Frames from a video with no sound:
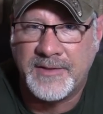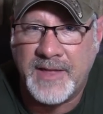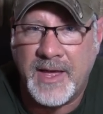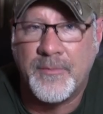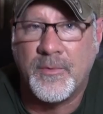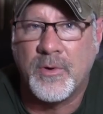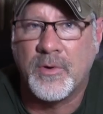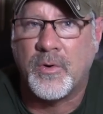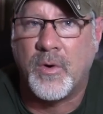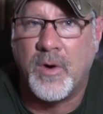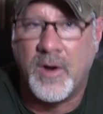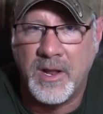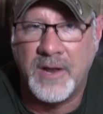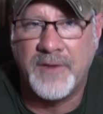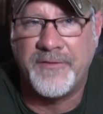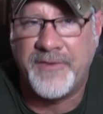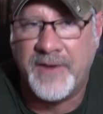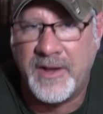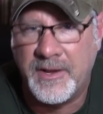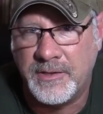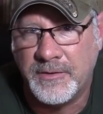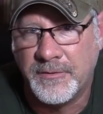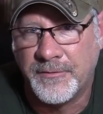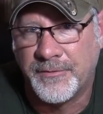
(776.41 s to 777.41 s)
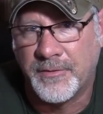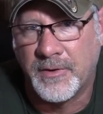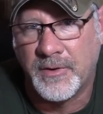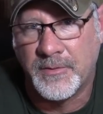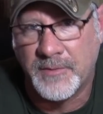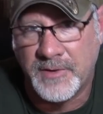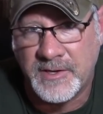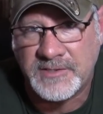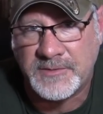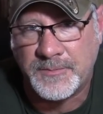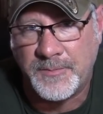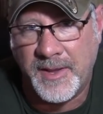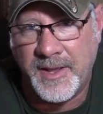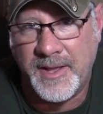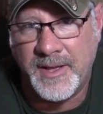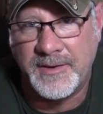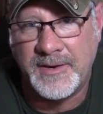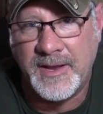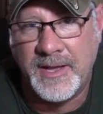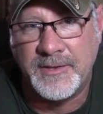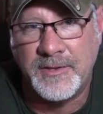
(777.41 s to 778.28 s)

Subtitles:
That will qualify you for a wristband.